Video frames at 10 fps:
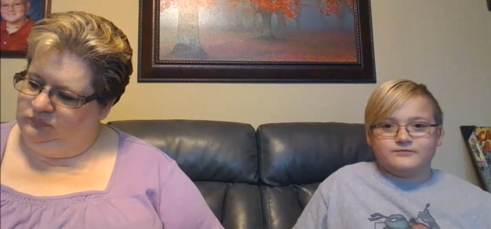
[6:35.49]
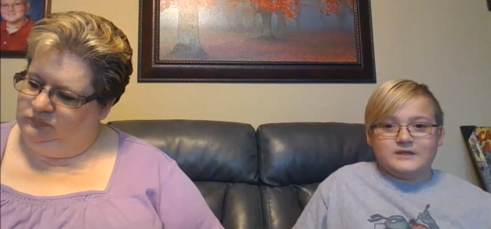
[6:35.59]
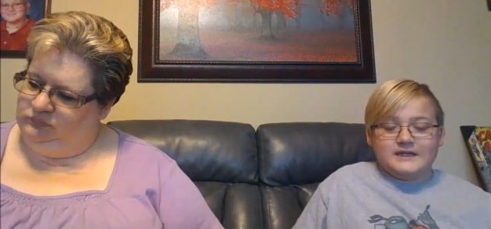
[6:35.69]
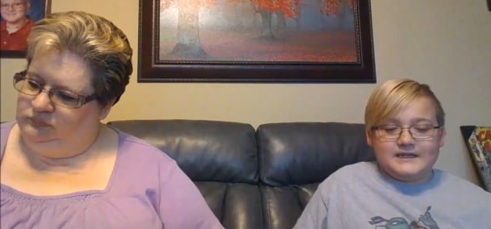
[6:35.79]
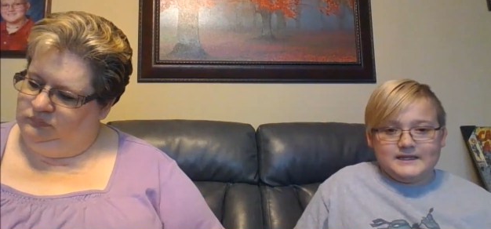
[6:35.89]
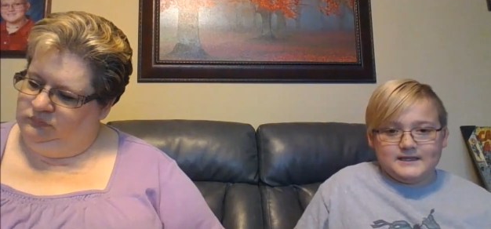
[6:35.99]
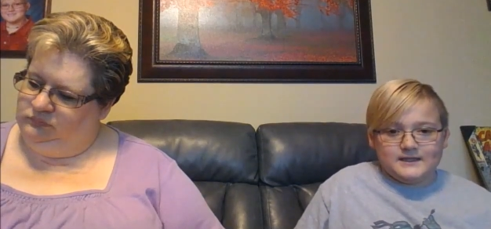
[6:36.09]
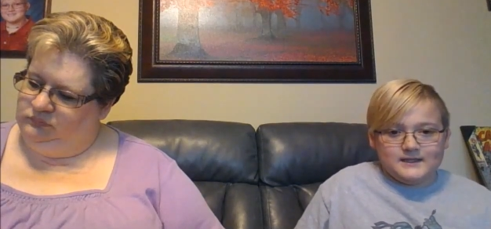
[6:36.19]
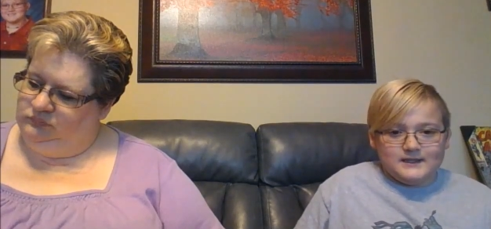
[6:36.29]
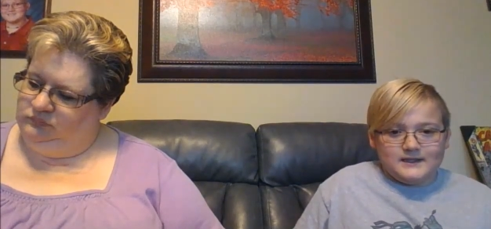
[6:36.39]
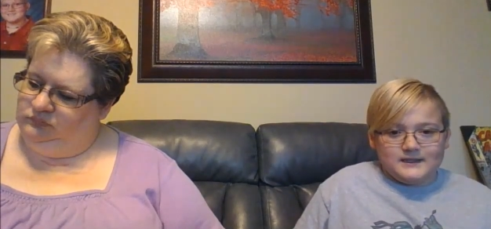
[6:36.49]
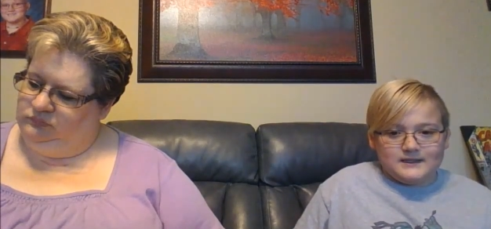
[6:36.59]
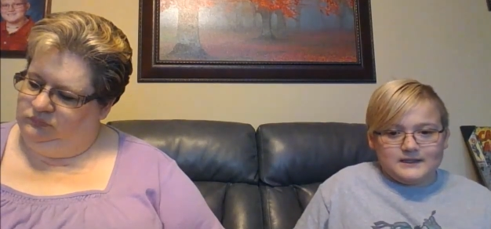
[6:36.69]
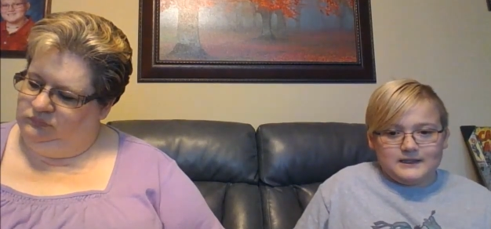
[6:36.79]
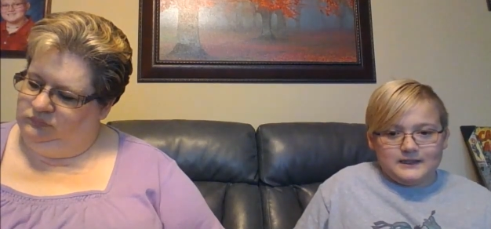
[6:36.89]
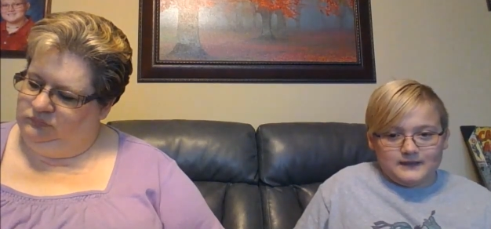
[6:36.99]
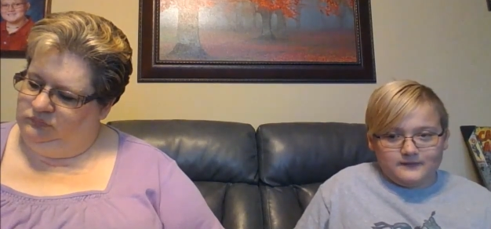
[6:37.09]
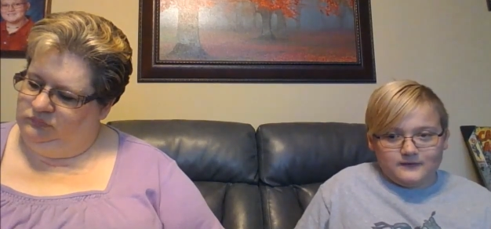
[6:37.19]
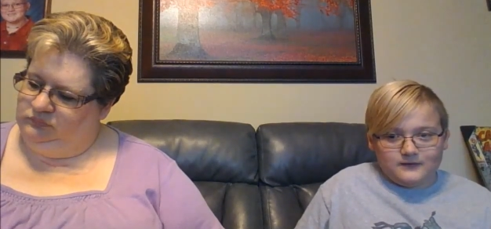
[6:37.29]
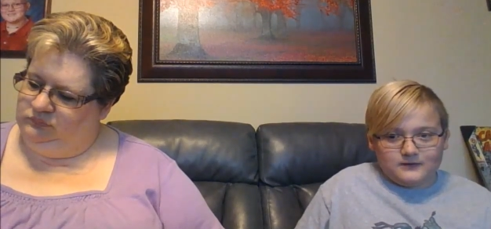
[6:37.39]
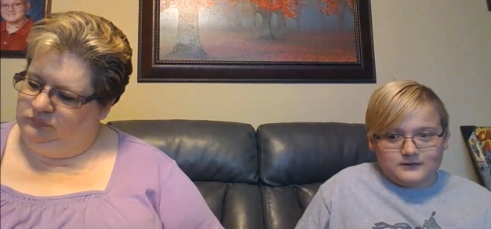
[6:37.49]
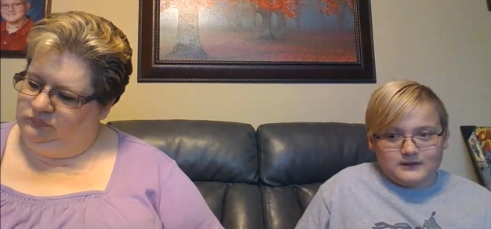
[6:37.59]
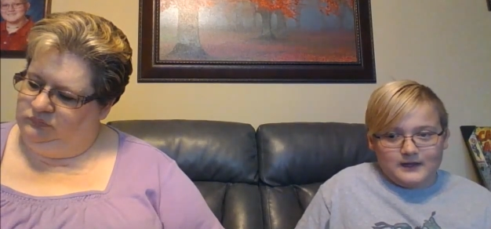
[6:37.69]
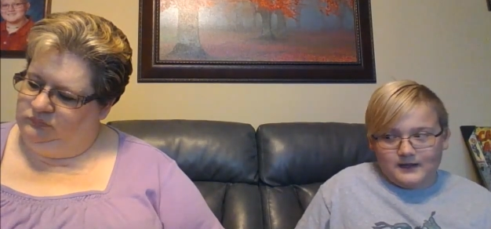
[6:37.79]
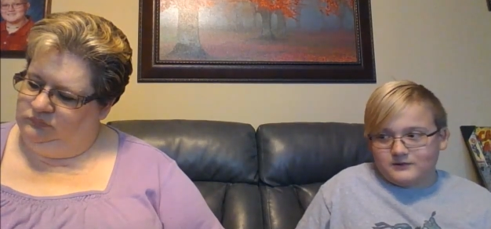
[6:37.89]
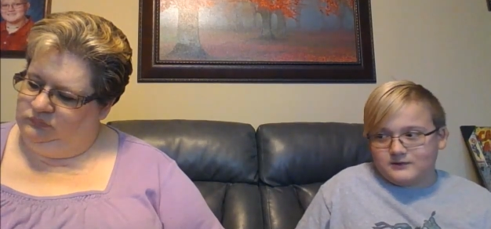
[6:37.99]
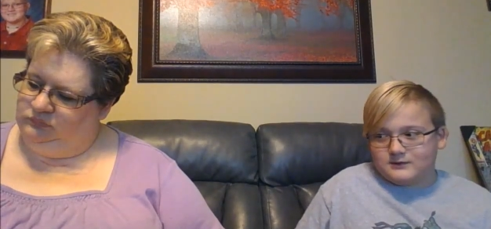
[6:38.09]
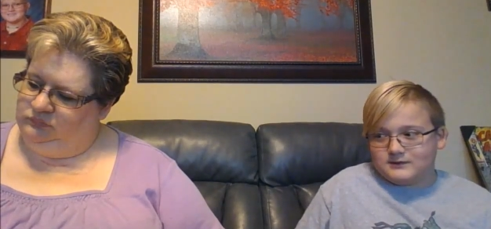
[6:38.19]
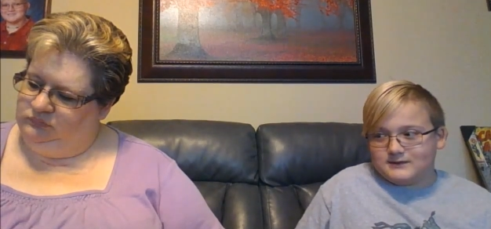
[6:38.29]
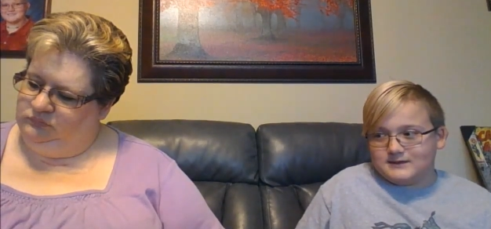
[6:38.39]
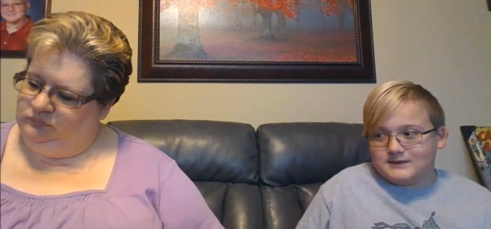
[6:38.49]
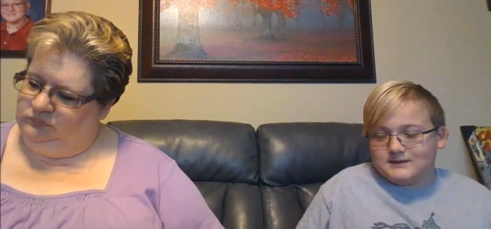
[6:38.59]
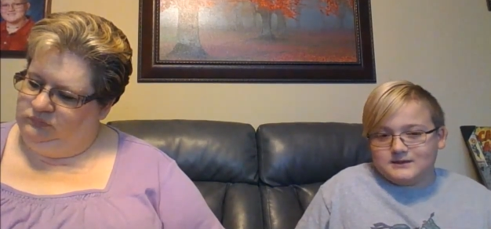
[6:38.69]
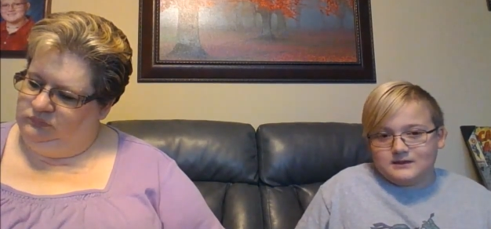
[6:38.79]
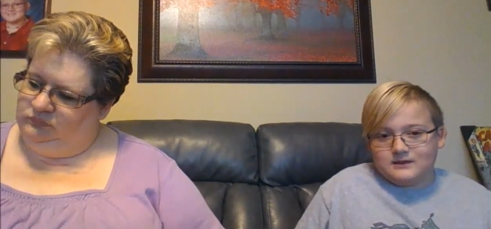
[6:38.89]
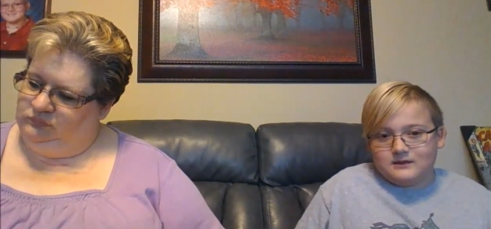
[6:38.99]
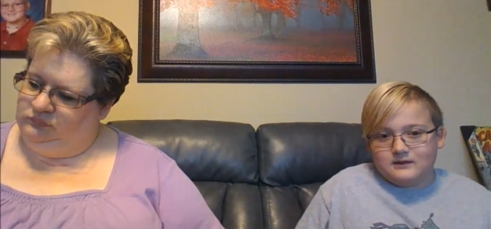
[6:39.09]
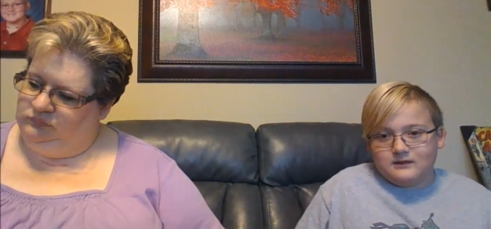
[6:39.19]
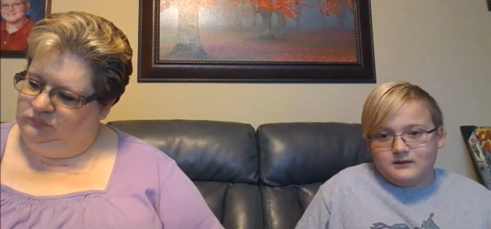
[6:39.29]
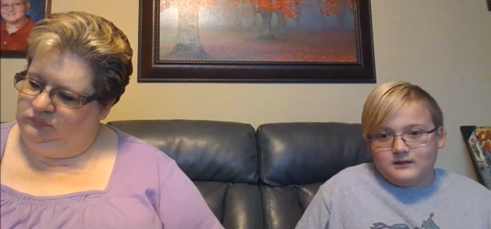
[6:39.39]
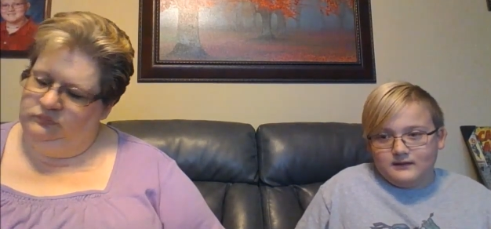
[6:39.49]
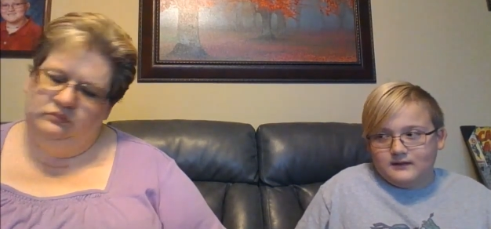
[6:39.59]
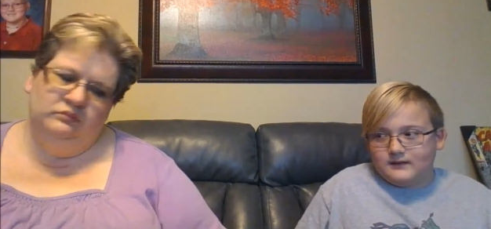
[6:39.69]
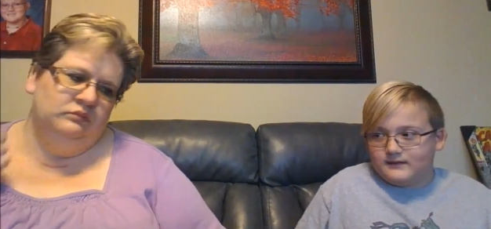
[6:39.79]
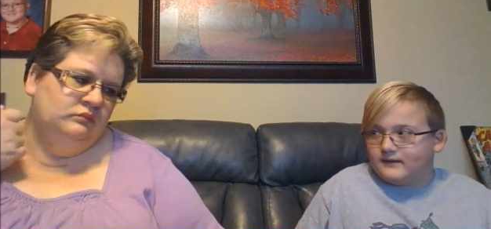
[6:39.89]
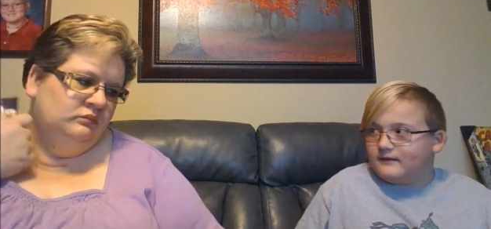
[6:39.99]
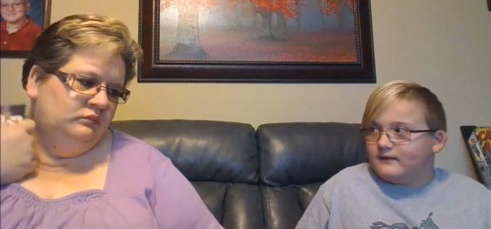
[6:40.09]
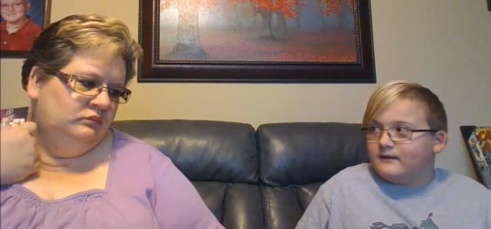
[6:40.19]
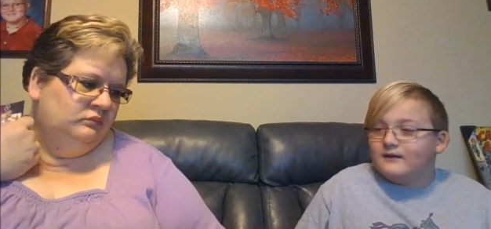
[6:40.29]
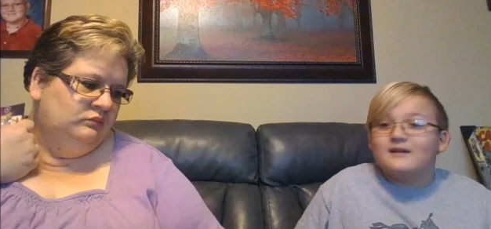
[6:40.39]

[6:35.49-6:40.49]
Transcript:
Speaker 1: the Geekville headquarters is, is in.